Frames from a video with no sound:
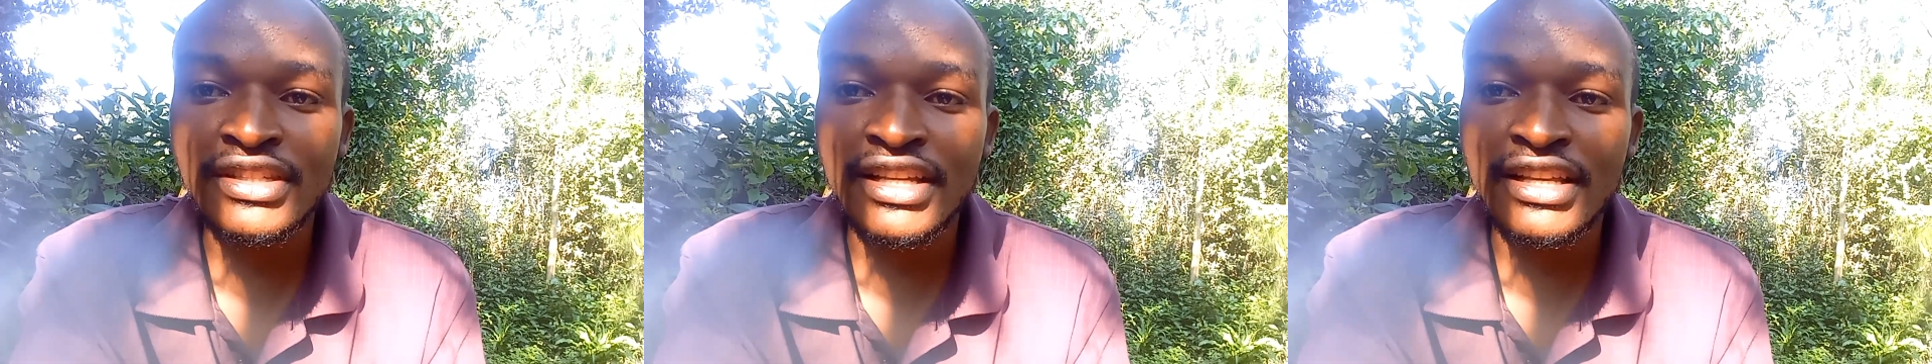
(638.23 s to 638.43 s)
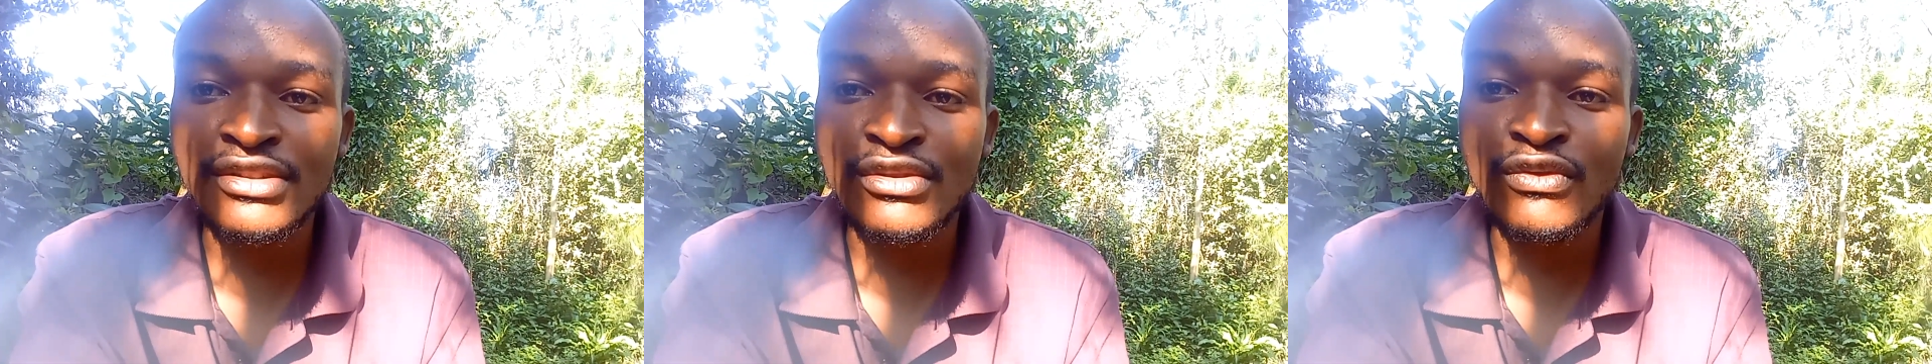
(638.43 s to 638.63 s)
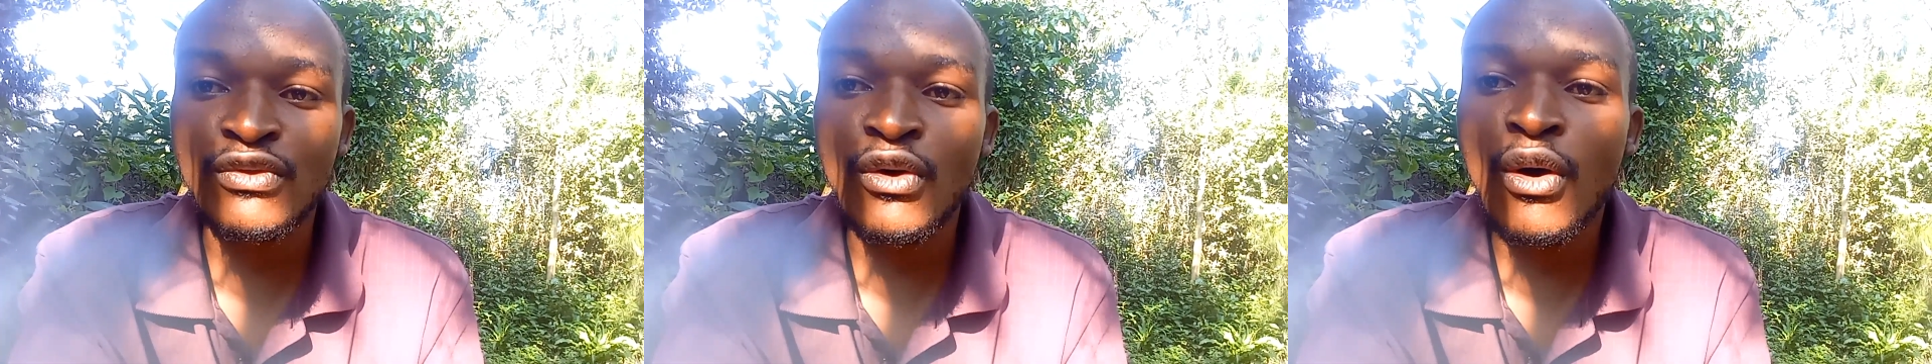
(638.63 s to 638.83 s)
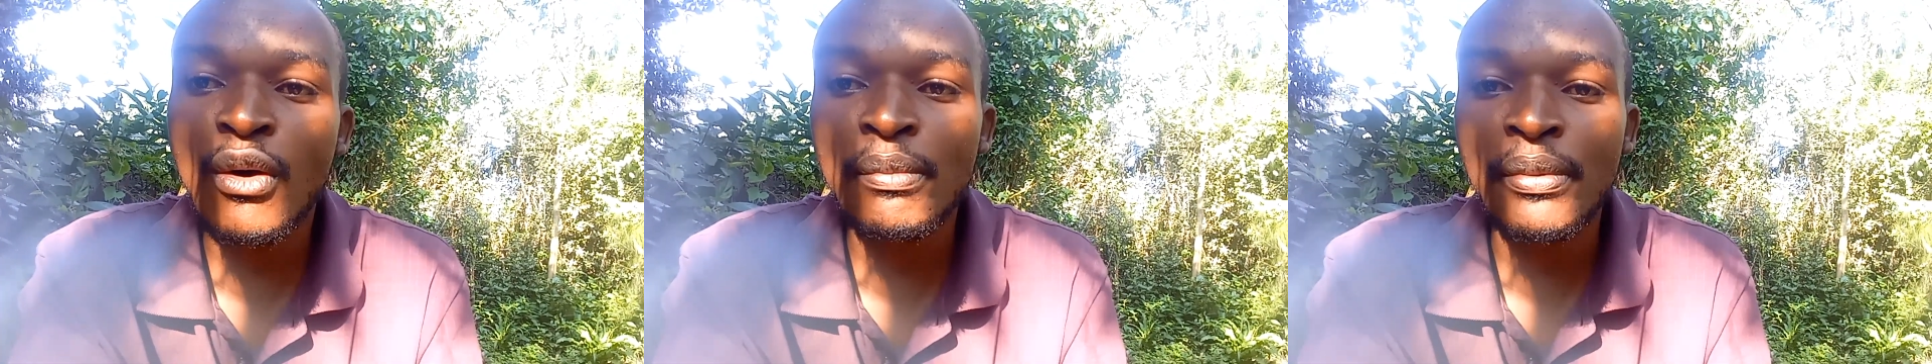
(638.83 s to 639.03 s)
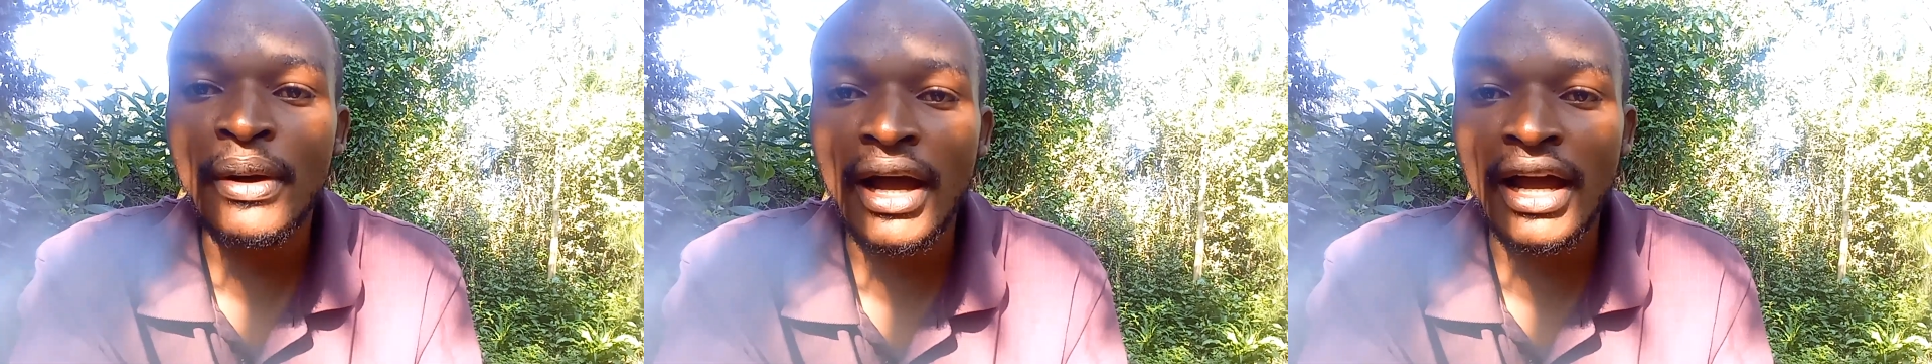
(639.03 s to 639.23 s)
sense of
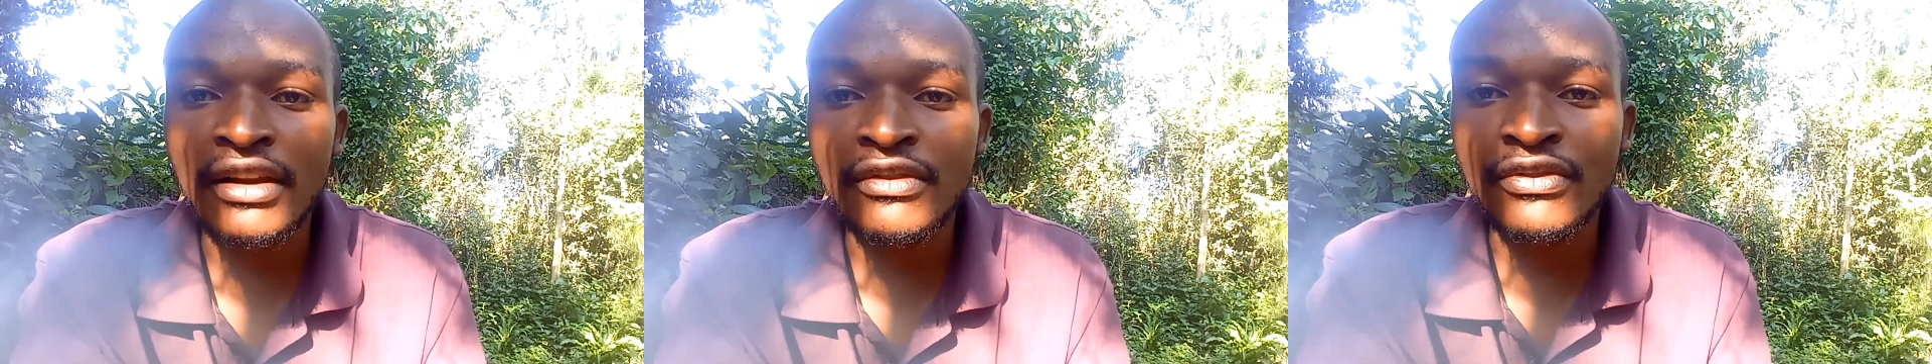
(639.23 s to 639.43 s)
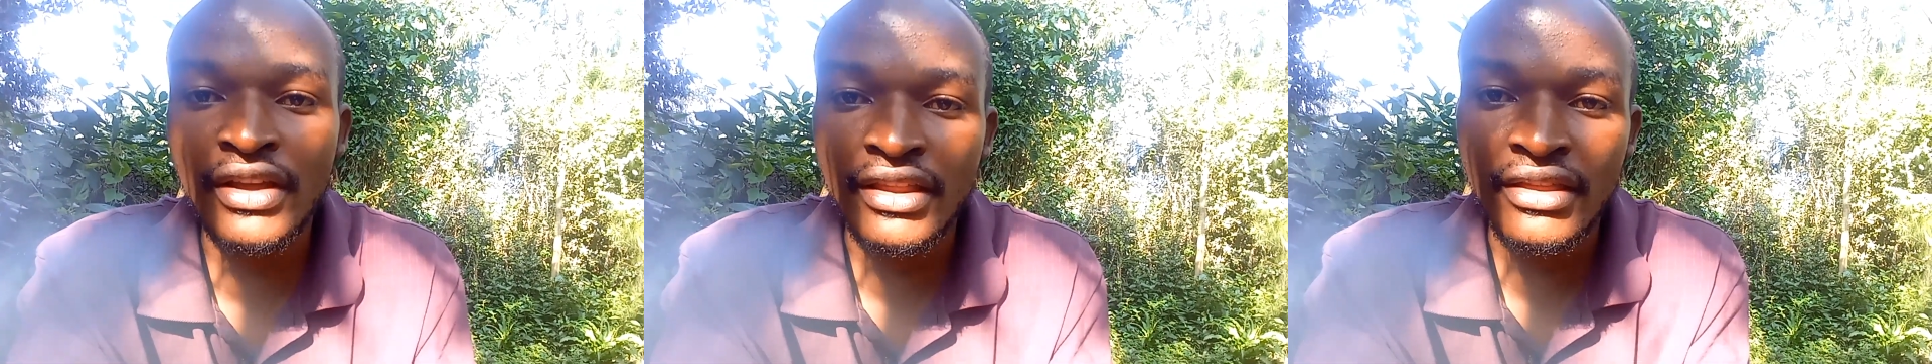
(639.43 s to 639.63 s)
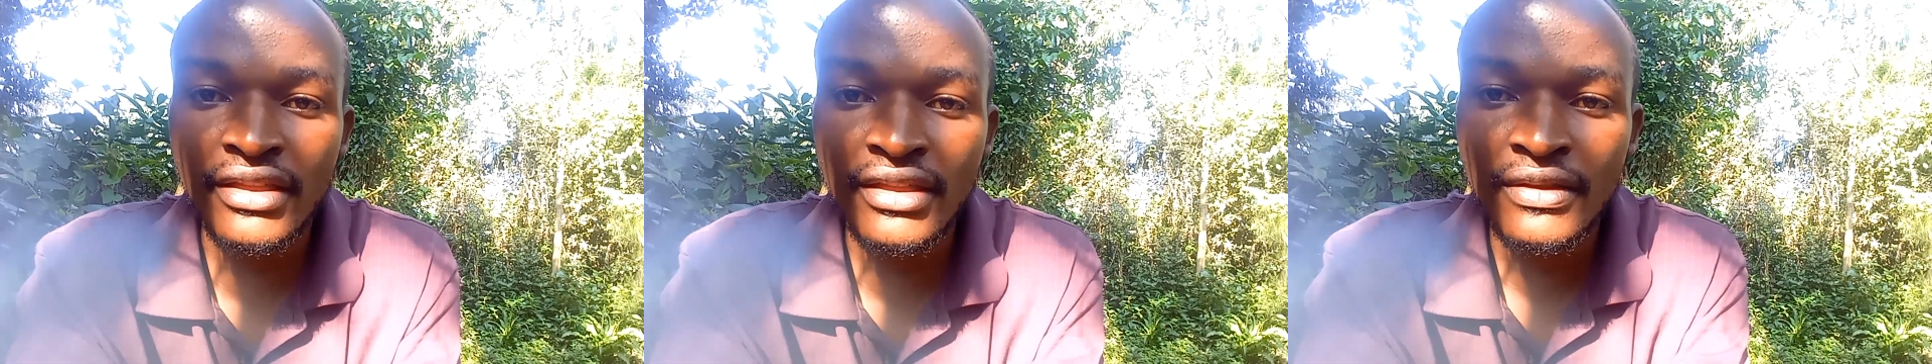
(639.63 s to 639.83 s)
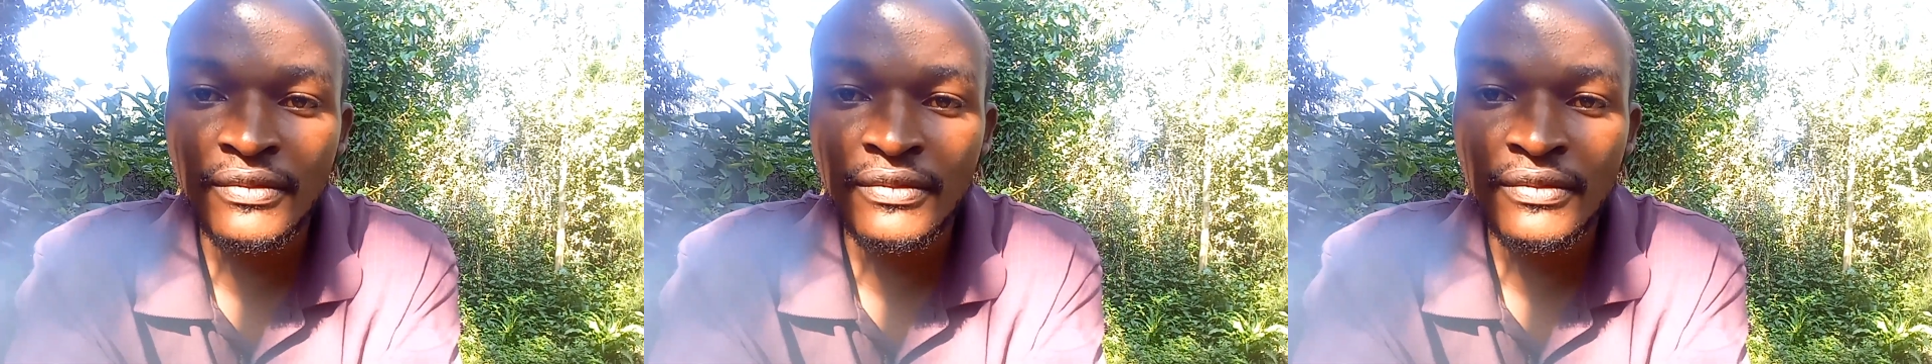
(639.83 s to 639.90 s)
hope and faith.